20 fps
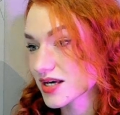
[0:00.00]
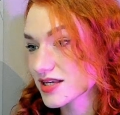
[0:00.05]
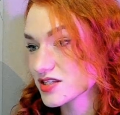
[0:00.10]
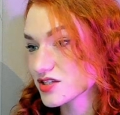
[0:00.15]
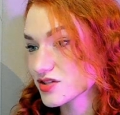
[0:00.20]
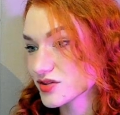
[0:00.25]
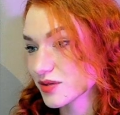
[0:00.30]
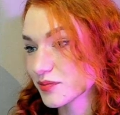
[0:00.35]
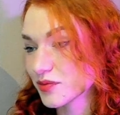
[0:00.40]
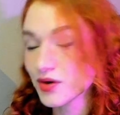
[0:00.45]
I
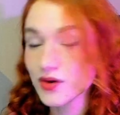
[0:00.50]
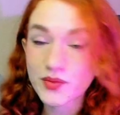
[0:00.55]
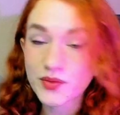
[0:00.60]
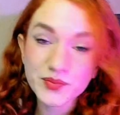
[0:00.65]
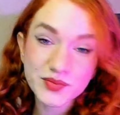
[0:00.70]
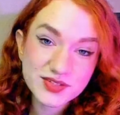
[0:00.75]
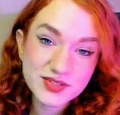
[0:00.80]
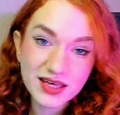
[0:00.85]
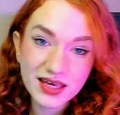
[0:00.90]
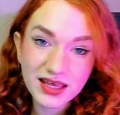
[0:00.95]
stream
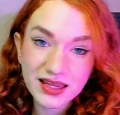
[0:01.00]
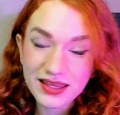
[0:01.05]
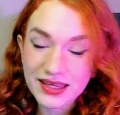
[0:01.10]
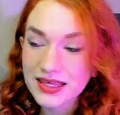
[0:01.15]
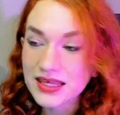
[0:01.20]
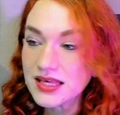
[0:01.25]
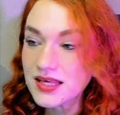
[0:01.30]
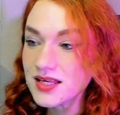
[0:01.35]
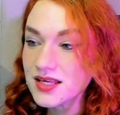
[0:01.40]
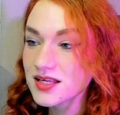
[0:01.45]
almost
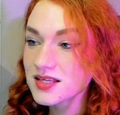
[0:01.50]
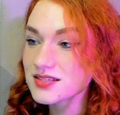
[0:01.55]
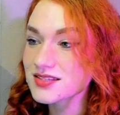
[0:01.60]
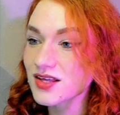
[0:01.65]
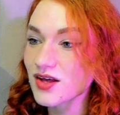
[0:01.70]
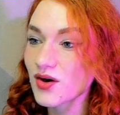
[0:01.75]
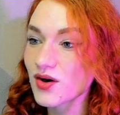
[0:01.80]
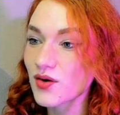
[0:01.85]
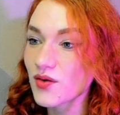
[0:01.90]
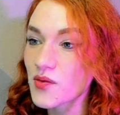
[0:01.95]
daily,
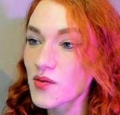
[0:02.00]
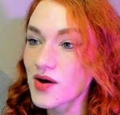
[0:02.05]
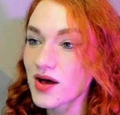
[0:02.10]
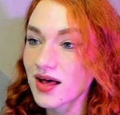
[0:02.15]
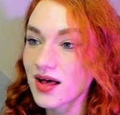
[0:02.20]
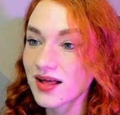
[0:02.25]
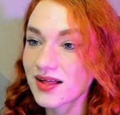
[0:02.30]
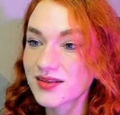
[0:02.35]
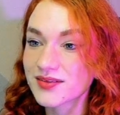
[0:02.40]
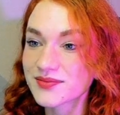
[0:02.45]
so
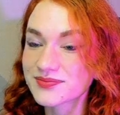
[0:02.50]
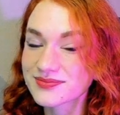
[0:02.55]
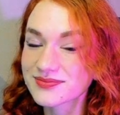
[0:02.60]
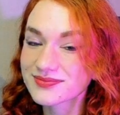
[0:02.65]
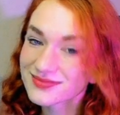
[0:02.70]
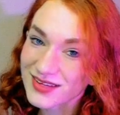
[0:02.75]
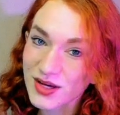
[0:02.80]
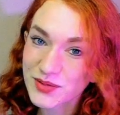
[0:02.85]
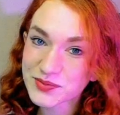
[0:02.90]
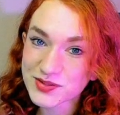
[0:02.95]

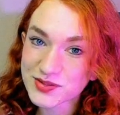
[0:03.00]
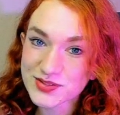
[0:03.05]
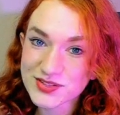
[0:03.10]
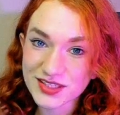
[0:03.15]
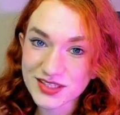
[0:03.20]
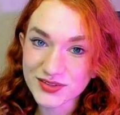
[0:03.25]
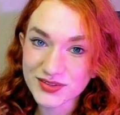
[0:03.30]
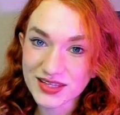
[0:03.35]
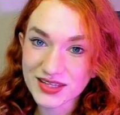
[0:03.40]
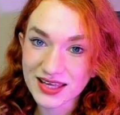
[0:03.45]
hope to
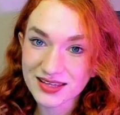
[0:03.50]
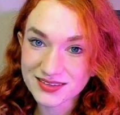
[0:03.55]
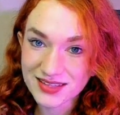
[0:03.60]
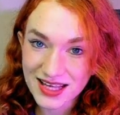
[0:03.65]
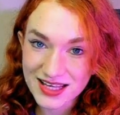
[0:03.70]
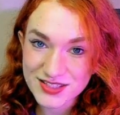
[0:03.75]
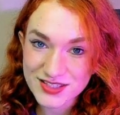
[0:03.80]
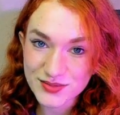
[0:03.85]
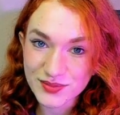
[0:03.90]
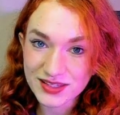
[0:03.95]
see you
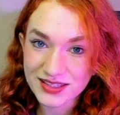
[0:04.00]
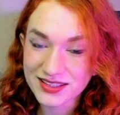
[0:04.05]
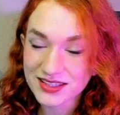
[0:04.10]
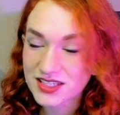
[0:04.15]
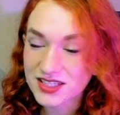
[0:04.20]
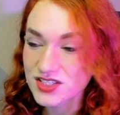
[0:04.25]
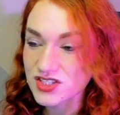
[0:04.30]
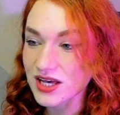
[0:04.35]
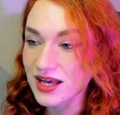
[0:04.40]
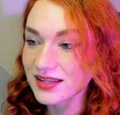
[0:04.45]
then as well
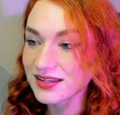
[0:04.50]
in the